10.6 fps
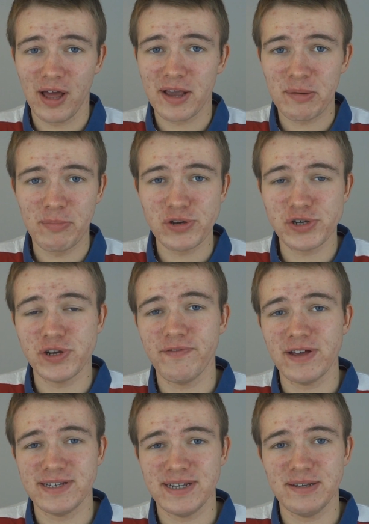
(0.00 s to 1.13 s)
like most
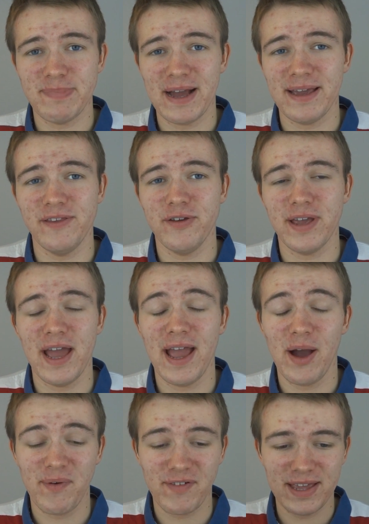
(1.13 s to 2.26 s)
universities back in the UK,
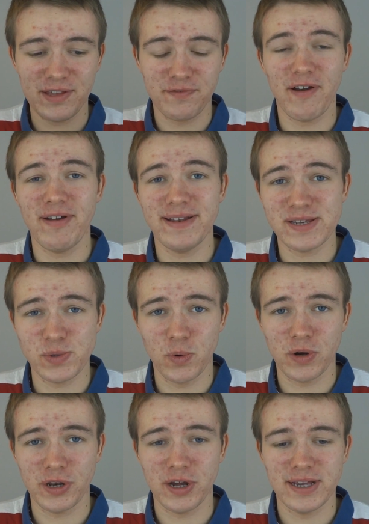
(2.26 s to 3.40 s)
however it's very
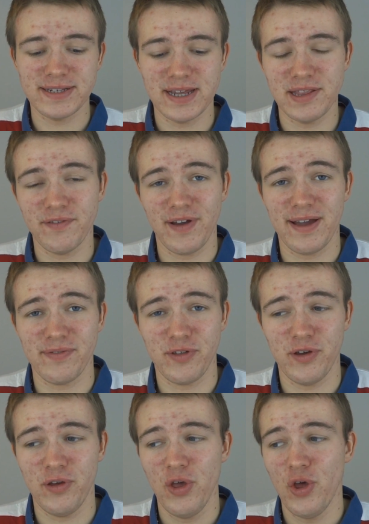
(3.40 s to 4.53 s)
disorganised in the fact
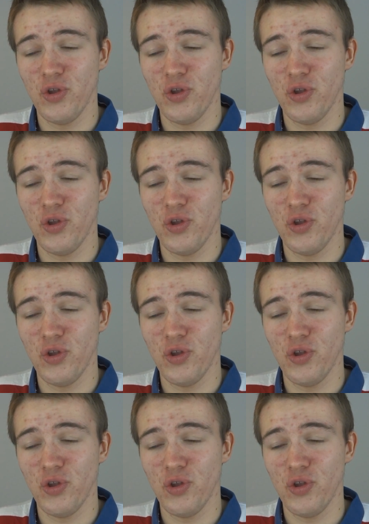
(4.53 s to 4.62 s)
that